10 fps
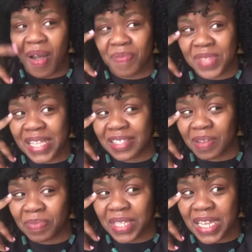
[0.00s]
That's
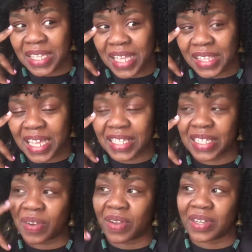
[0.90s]
something that they did
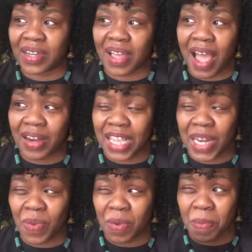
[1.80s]
on How to Get
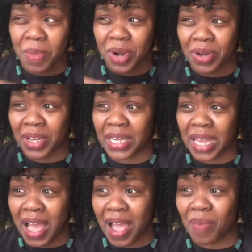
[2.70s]
Away with Murder a
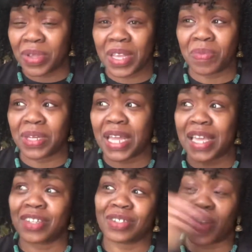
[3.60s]
lot, where they would
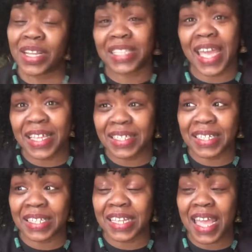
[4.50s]
like start at the end of
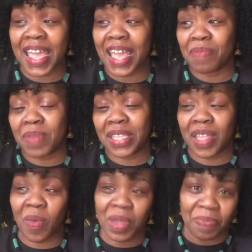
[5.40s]
the day and make
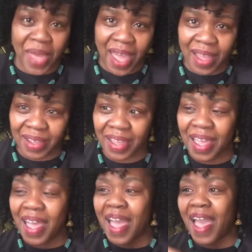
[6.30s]
their way back.
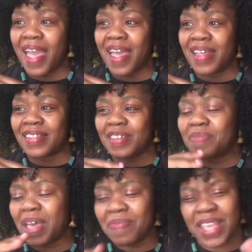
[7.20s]
And
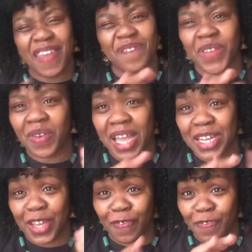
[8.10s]
sometimes it can feel kind
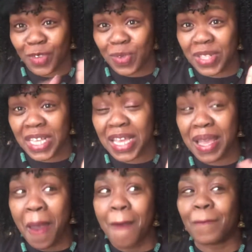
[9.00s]
of confusing,
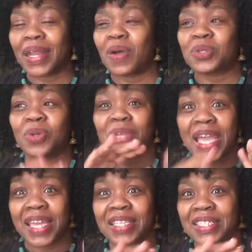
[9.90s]
but I also
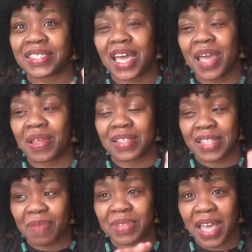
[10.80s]
like it at the
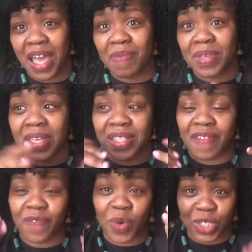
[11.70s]
same time because it
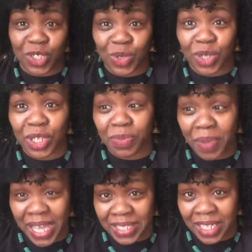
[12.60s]
forces you to
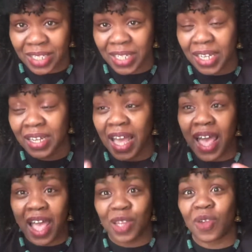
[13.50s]
pay attention
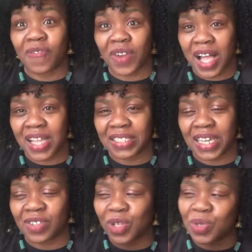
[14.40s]
and look for
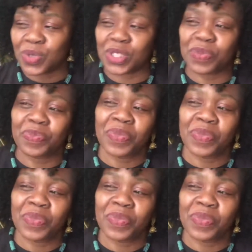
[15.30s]
context clues.